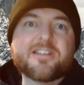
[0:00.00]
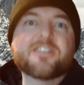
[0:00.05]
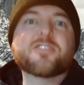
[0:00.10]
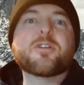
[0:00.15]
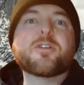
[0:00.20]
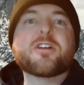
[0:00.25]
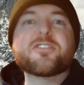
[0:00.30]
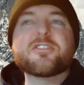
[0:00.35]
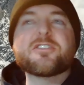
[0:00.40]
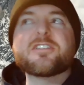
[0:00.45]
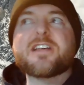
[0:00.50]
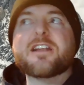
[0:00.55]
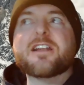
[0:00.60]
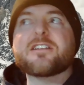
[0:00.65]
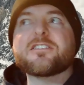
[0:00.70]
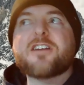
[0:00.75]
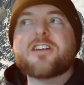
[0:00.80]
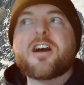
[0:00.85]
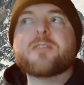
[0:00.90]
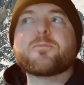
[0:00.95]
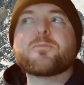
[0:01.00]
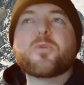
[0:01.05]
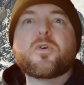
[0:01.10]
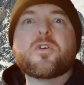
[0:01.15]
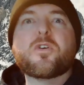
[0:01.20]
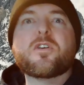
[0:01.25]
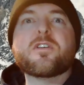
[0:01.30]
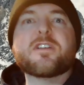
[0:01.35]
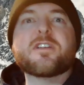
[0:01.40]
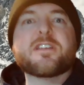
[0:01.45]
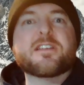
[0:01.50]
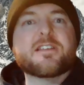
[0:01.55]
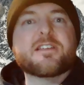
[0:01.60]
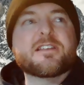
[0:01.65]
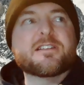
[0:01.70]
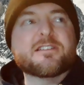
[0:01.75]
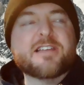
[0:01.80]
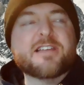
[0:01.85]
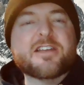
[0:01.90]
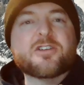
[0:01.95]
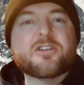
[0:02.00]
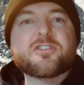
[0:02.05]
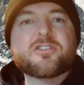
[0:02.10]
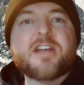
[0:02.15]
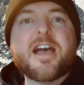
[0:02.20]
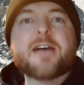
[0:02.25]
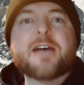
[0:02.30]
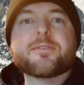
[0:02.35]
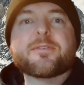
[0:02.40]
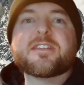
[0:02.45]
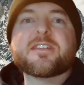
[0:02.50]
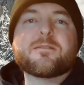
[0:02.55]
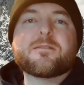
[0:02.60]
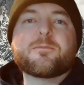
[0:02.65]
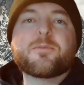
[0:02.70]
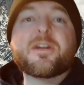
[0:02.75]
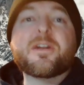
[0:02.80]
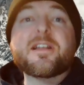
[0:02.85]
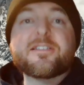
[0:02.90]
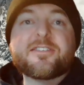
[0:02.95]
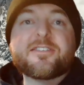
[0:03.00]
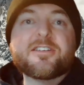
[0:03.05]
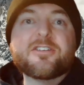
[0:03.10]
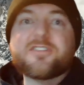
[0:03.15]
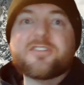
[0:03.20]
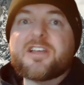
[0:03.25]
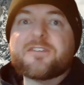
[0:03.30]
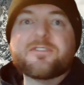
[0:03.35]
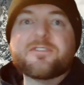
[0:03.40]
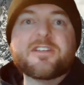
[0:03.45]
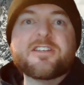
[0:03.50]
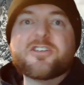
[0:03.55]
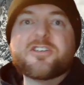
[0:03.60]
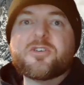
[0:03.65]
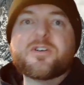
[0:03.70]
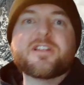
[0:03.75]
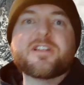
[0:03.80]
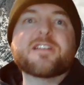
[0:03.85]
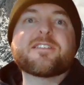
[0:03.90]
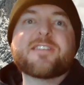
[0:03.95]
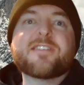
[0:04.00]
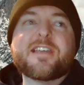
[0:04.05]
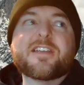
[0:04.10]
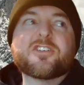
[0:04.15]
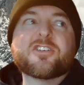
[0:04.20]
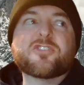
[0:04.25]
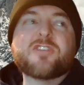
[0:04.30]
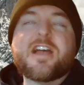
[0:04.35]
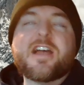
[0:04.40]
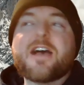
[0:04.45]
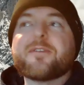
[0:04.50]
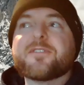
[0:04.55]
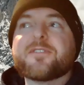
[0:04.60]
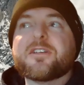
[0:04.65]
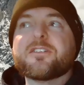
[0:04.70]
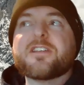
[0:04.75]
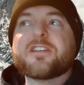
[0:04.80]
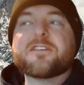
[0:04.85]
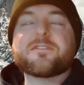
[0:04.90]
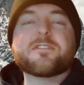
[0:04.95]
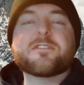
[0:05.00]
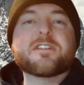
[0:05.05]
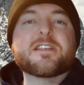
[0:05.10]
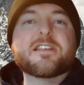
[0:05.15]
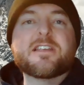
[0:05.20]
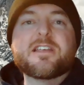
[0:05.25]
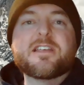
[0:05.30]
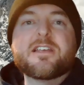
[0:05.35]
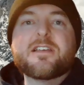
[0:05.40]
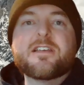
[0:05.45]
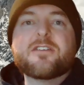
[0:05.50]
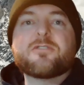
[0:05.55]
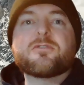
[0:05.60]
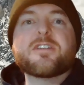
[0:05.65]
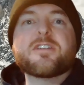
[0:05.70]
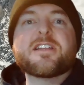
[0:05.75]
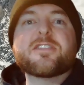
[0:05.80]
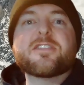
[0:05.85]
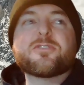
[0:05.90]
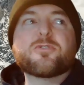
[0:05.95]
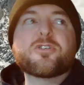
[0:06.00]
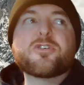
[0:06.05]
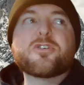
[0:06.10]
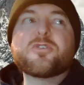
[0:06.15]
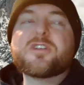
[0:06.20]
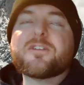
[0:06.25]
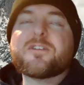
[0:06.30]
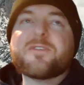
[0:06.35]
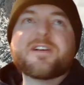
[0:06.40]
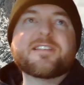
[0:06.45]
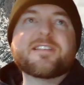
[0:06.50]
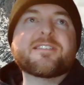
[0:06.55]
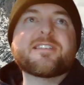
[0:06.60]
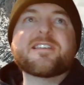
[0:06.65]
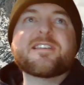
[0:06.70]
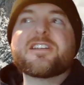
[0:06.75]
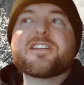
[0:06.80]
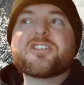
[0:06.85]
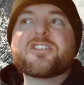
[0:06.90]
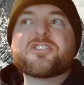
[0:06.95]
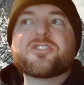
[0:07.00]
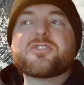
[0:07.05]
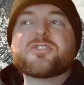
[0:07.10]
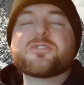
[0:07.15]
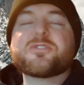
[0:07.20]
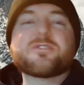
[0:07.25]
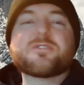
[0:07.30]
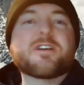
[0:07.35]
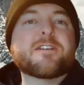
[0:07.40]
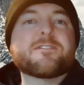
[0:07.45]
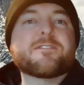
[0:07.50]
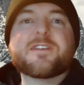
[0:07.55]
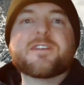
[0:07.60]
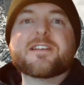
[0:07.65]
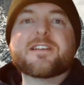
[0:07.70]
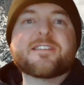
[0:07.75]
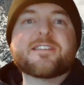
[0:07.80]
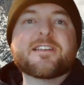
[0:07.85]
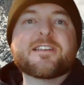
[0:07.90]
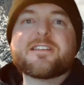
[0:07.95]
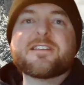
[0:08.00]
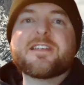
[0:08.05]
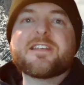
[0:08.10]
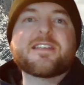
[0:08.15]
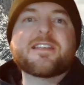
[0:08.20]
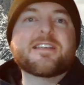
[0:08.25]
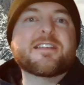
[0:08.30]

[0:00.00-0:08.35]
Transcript: So I'll do that a lot more in later drafts, but I still definitely do it in second drafts. I'll definitely read through, and if I see an issue, I fix it.